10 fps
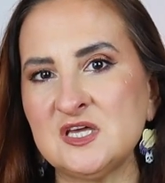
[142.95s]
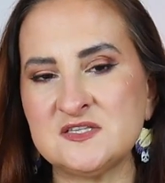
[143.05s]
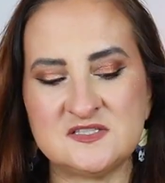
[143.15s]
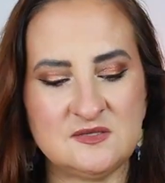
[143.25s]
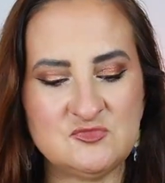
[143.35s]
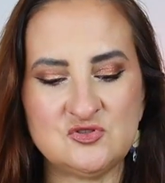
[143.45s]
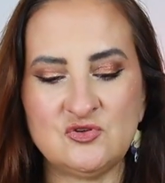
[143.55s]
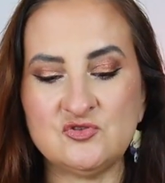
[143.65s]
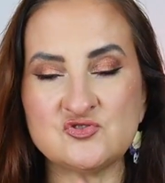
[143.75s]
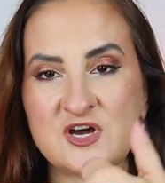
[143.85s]
seem
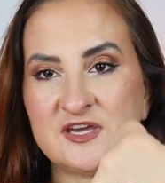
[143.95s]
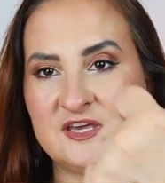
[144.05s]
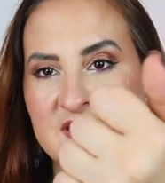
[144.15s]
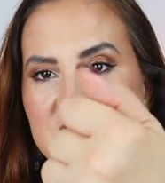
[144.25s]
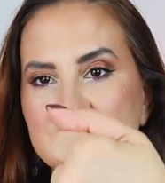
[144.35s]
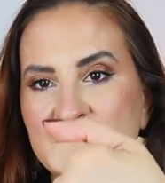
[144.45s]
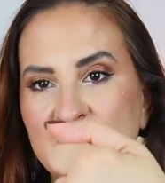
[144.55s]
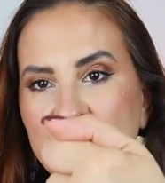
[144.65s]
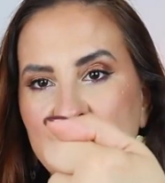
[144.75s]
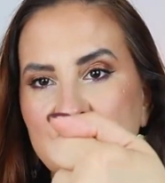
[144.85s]
too drying.
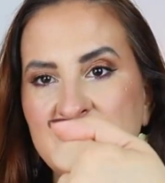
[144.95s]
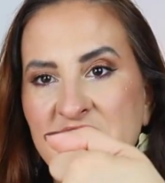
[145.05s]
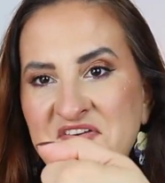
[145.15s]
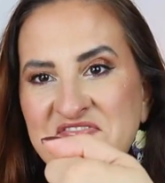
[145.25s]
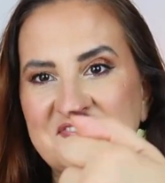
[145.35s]
So yeah,